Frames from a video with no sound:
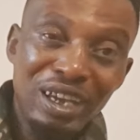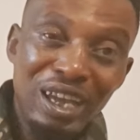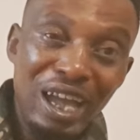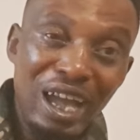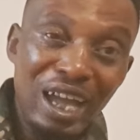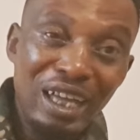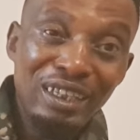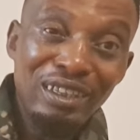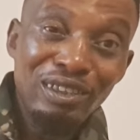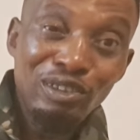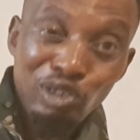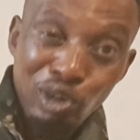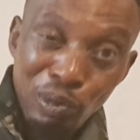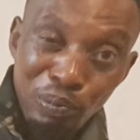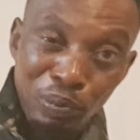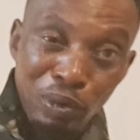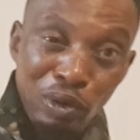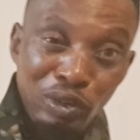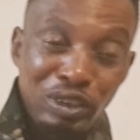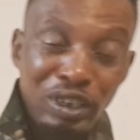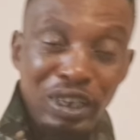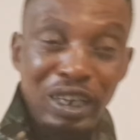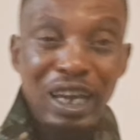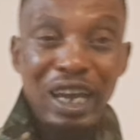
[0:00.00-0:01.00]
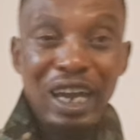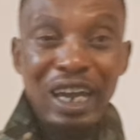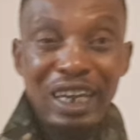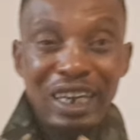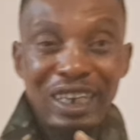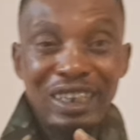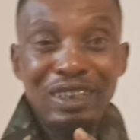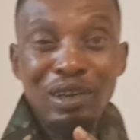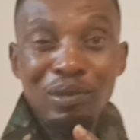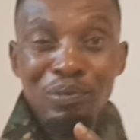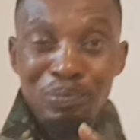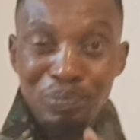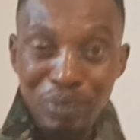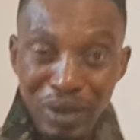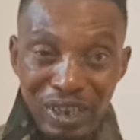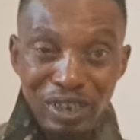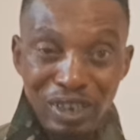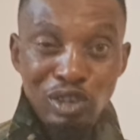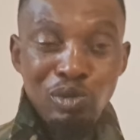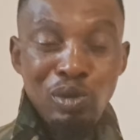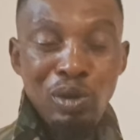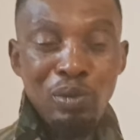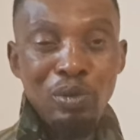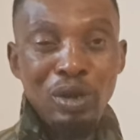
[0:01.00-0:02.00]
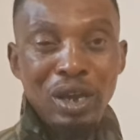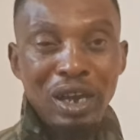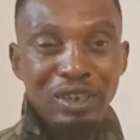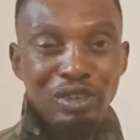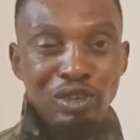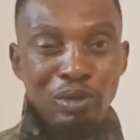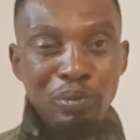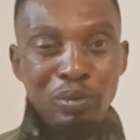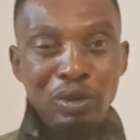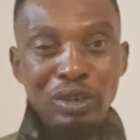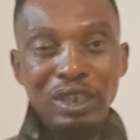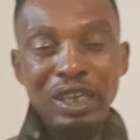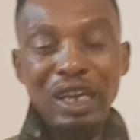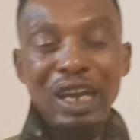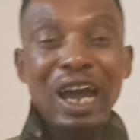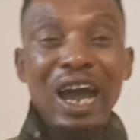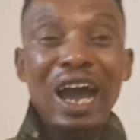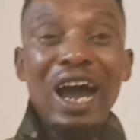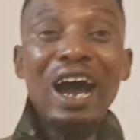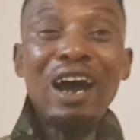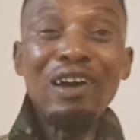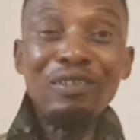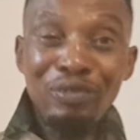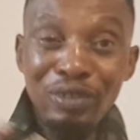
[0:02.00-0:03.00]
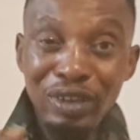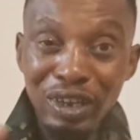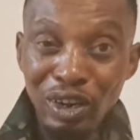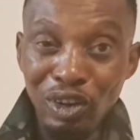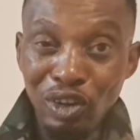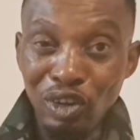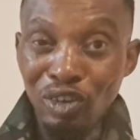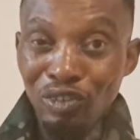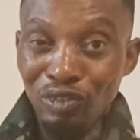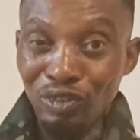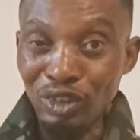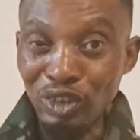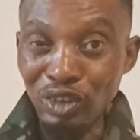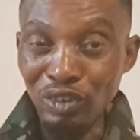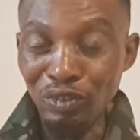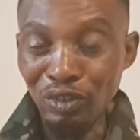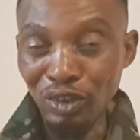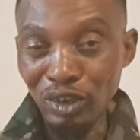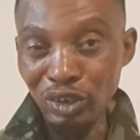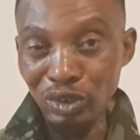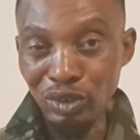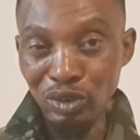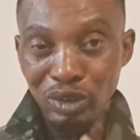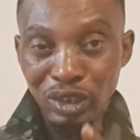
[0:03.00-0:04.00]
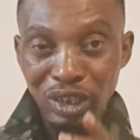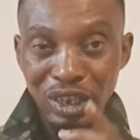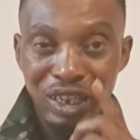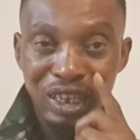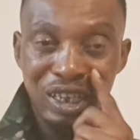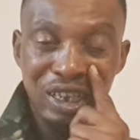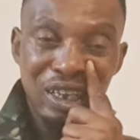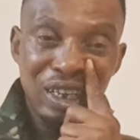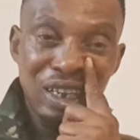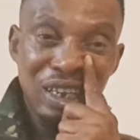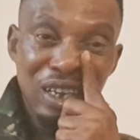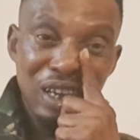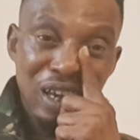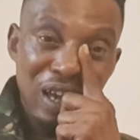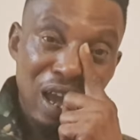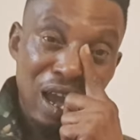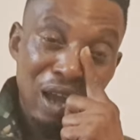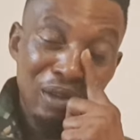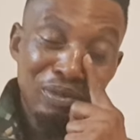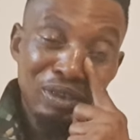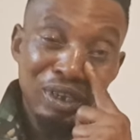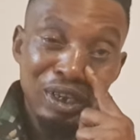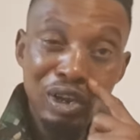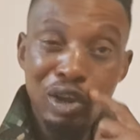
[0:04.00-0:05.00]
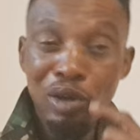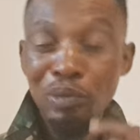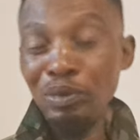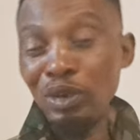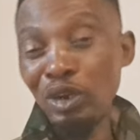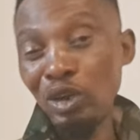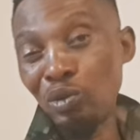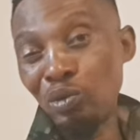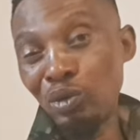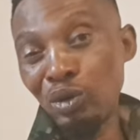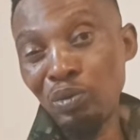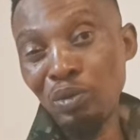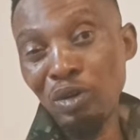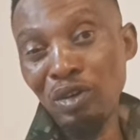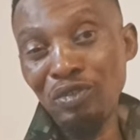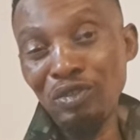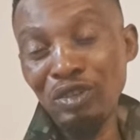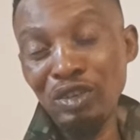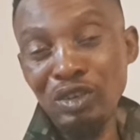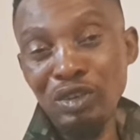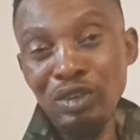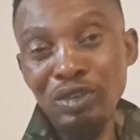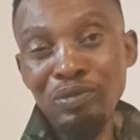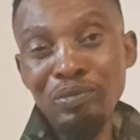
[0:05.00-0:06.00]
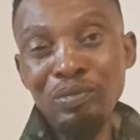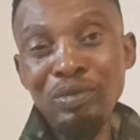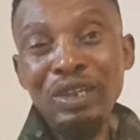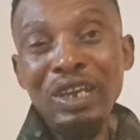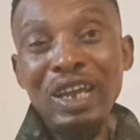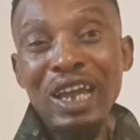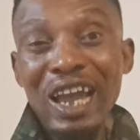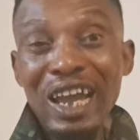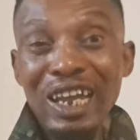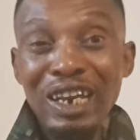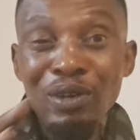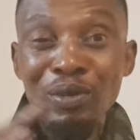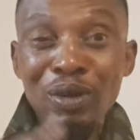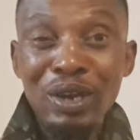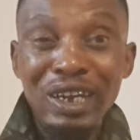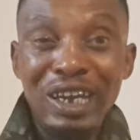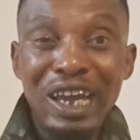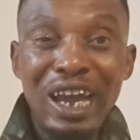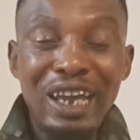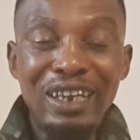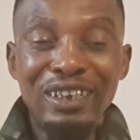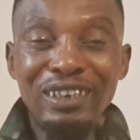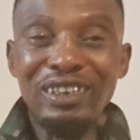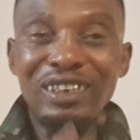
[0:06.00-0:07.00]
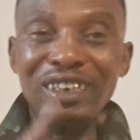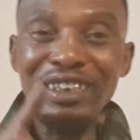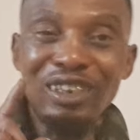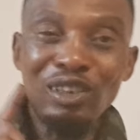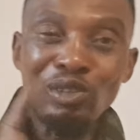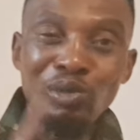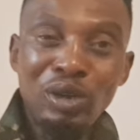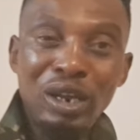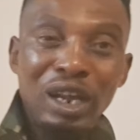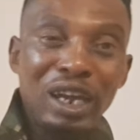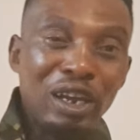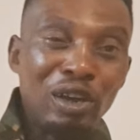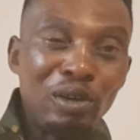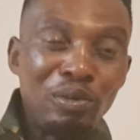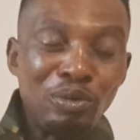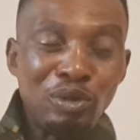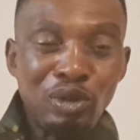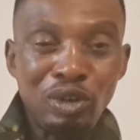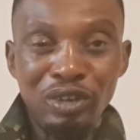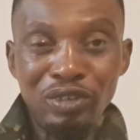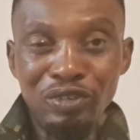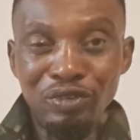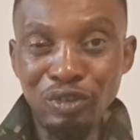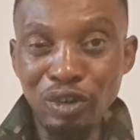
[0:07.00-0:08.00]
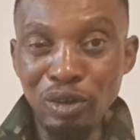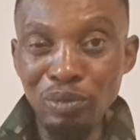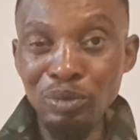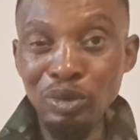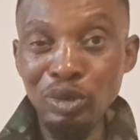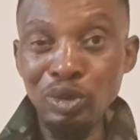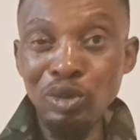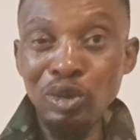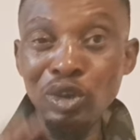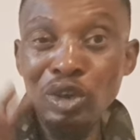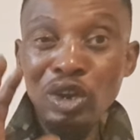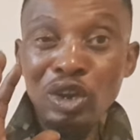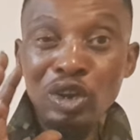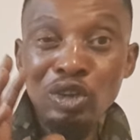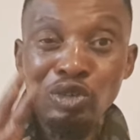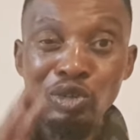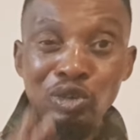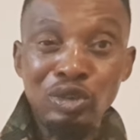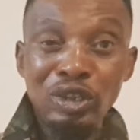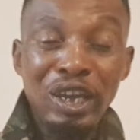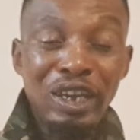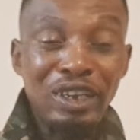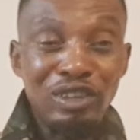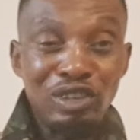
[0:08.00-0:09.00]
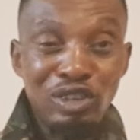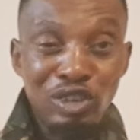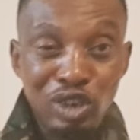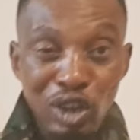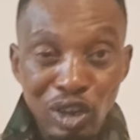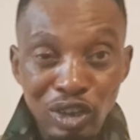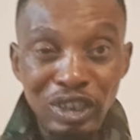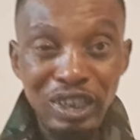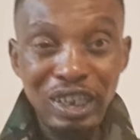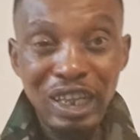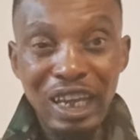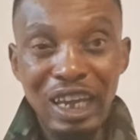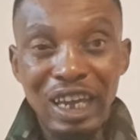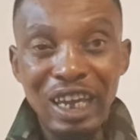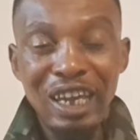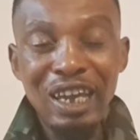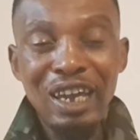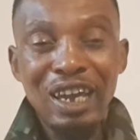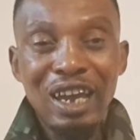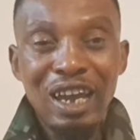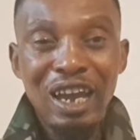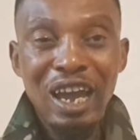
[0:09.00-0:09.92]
and supporting her in the best way we can support her. I have a lot of video for you today. I'm still coming up with more video. Anyway, guys, this is what I come to inform you. Today is Sunday.